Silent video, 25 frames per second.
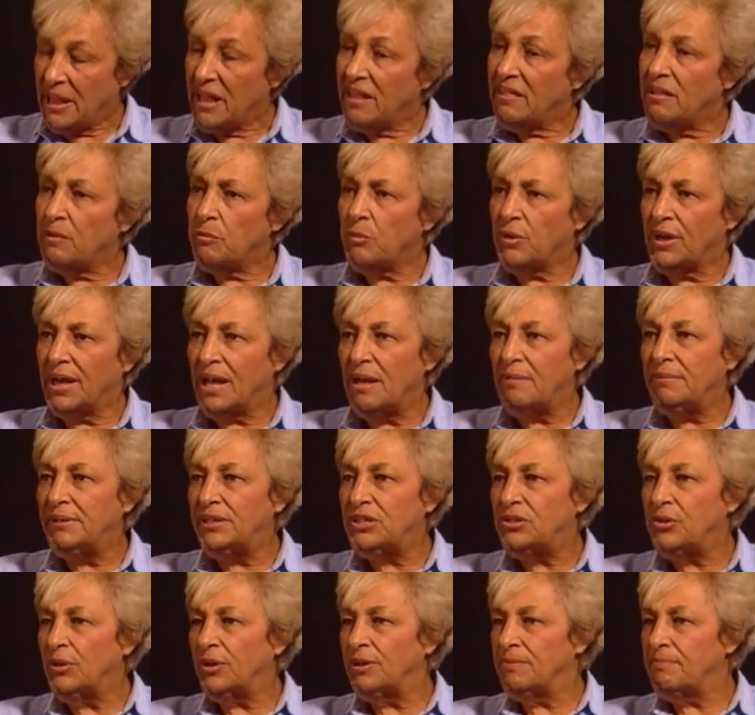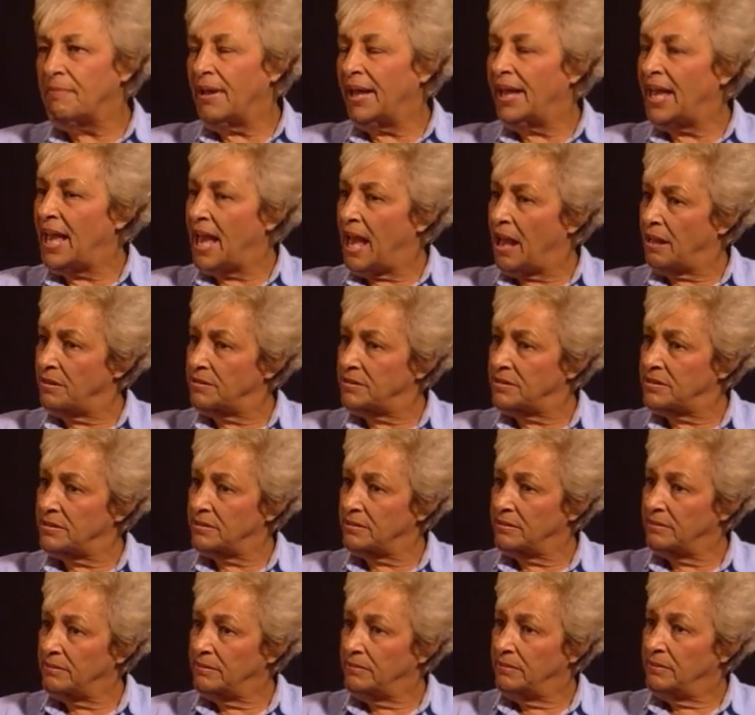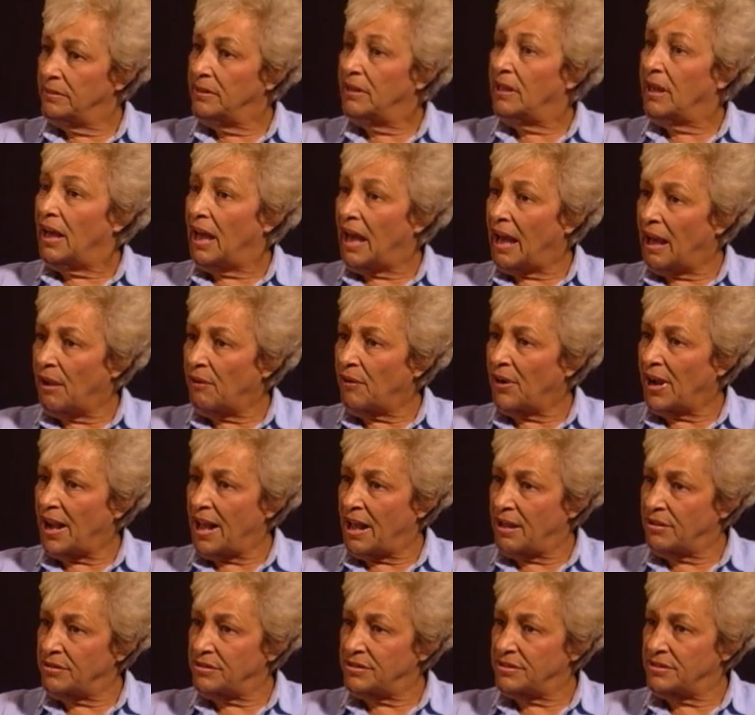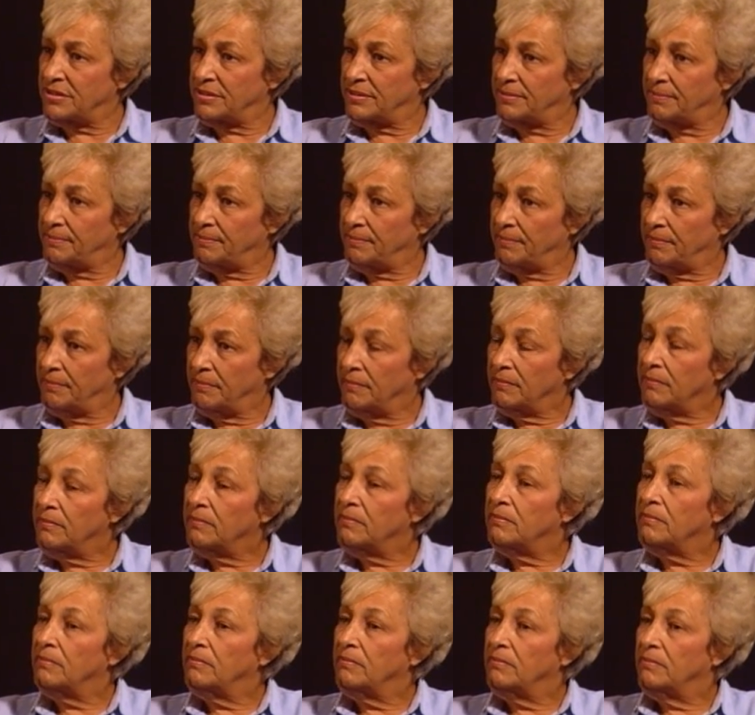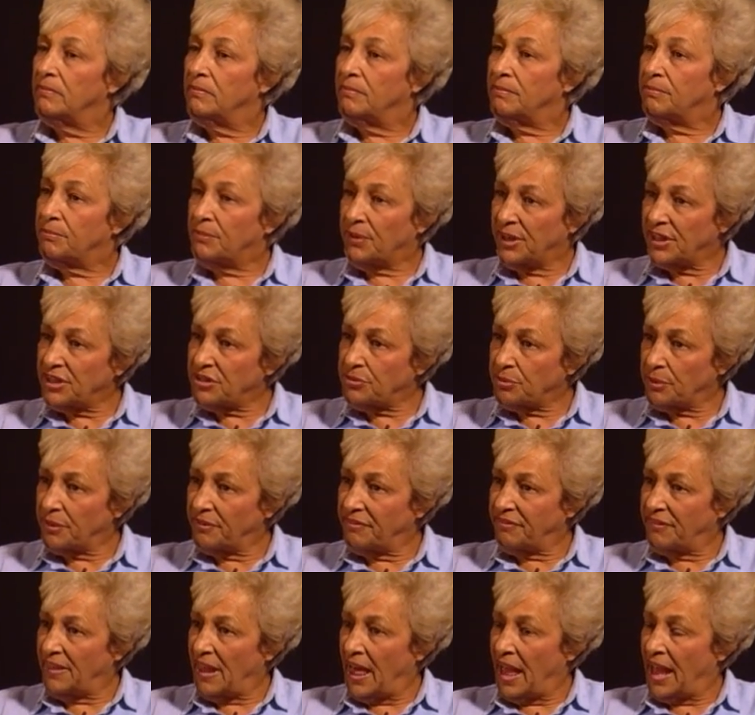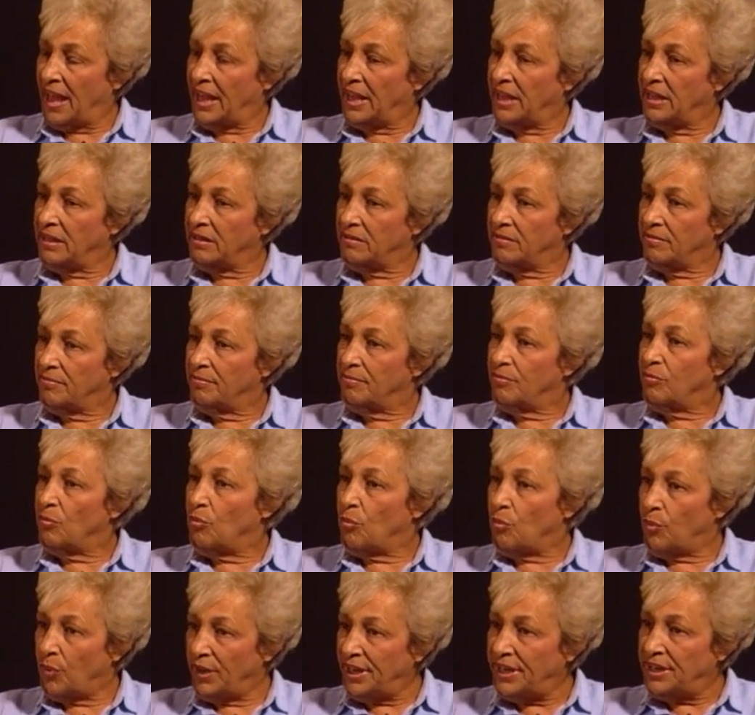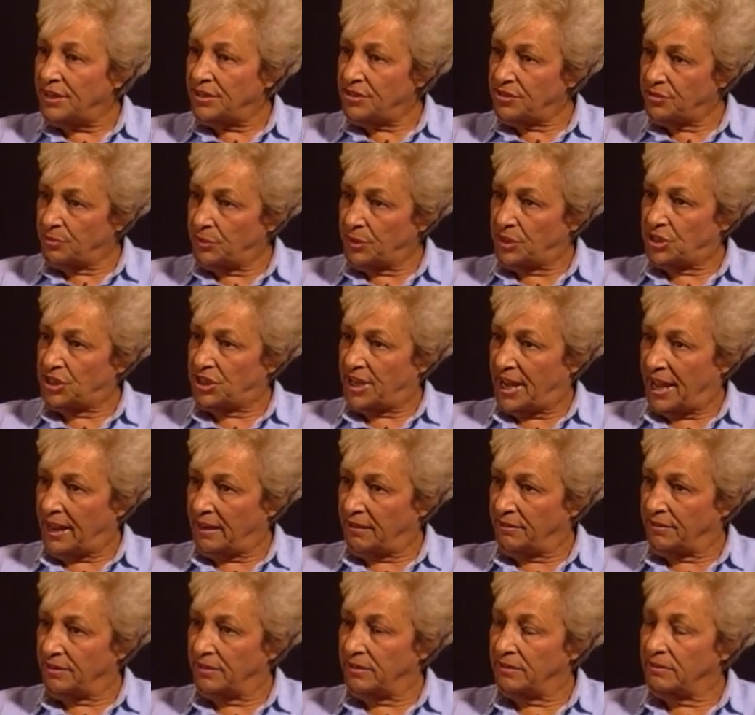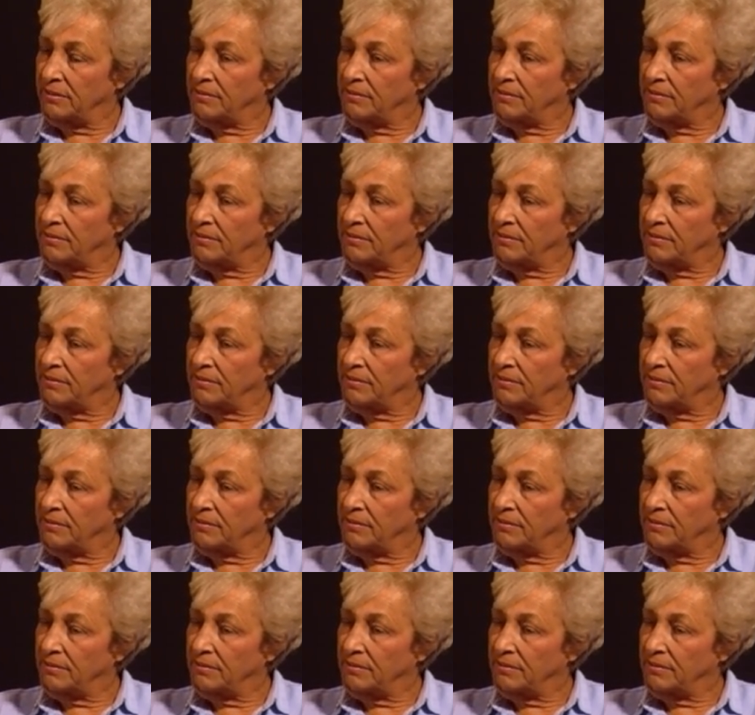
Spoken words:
They were coming toward my house, our house. Bricks were flying, windows were shattered.